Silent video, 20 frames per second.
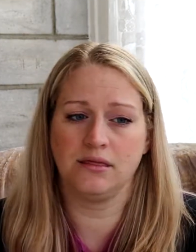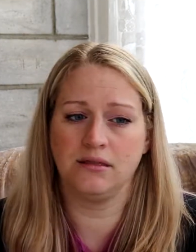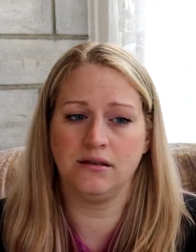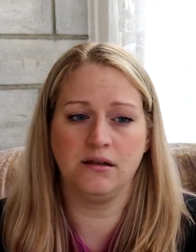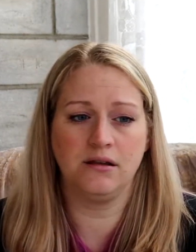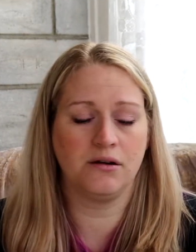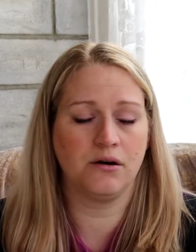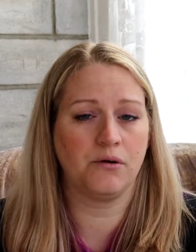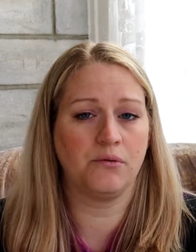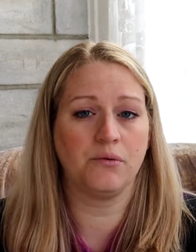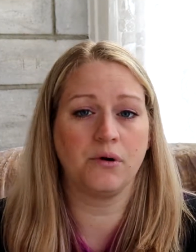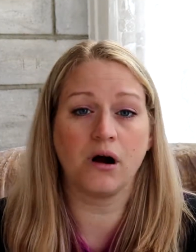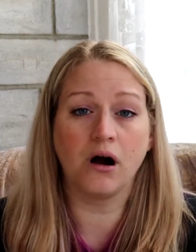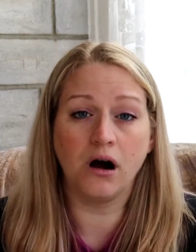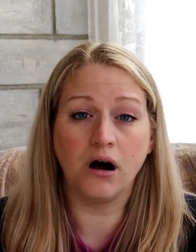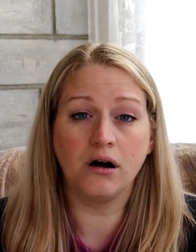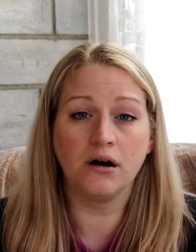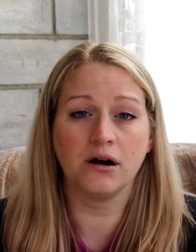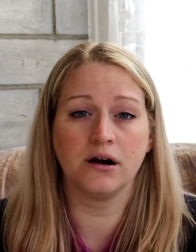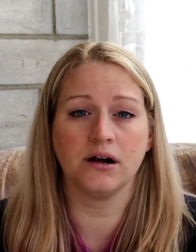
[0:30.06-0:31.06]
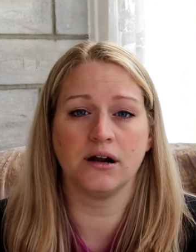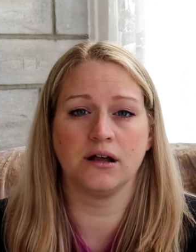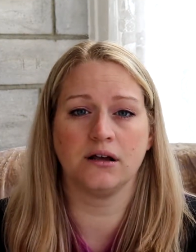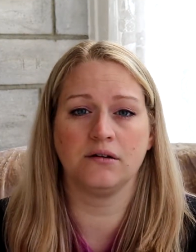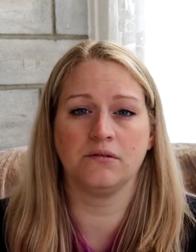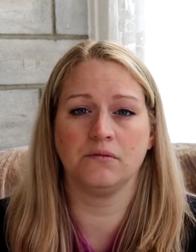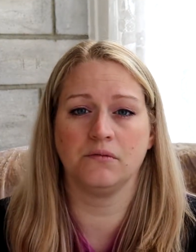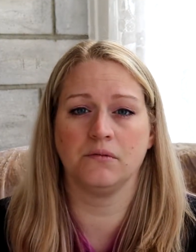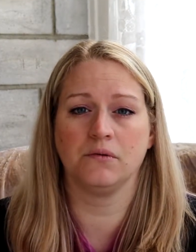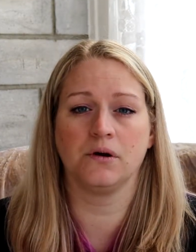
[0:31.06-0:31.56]
You know, we're all
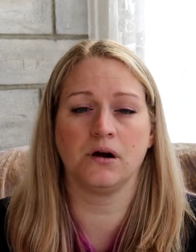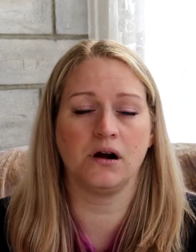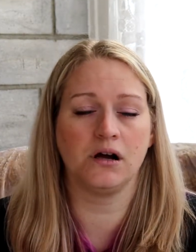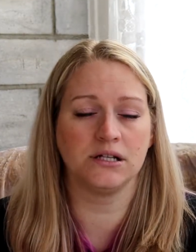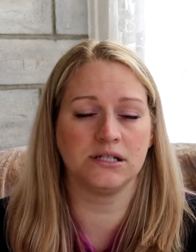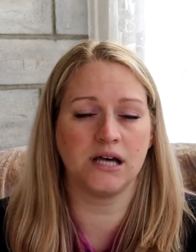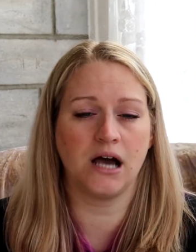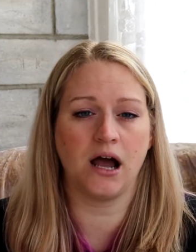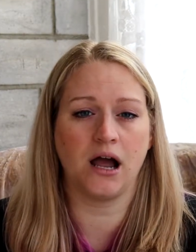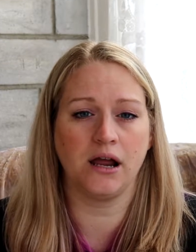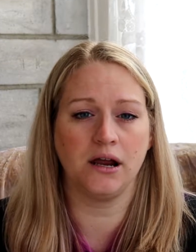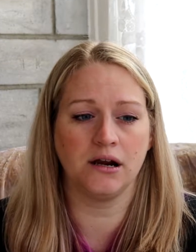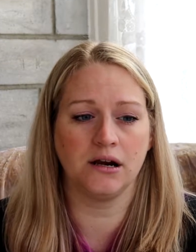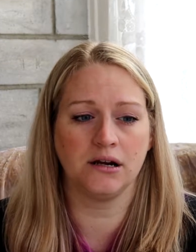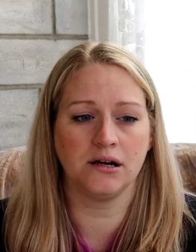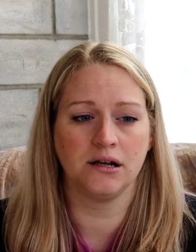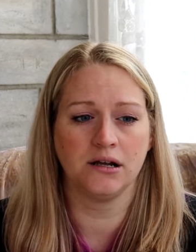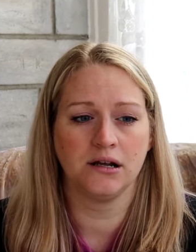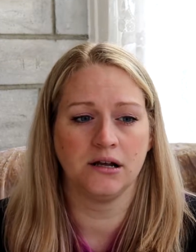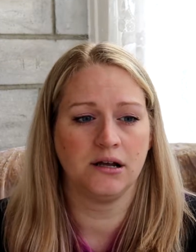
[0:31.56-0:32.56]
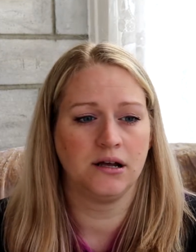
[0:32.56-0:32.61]
hurting. We're all tired.